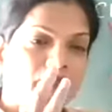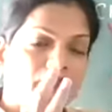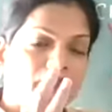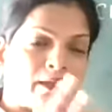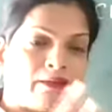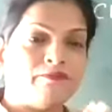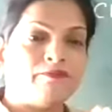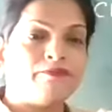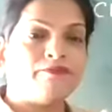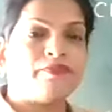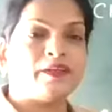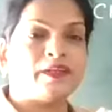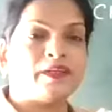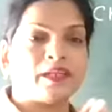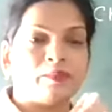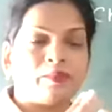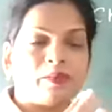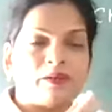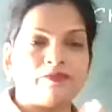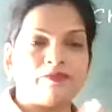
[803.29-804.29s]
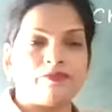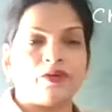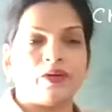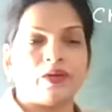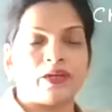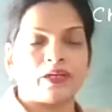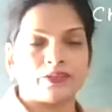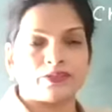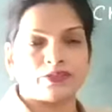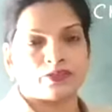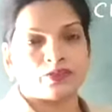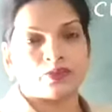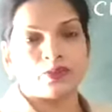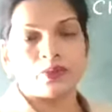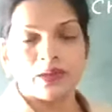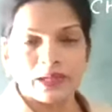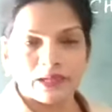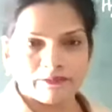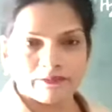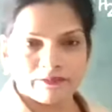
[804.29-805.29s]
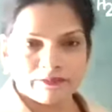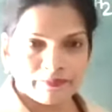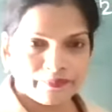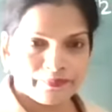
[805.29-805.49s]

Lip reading: comfortable for us to live.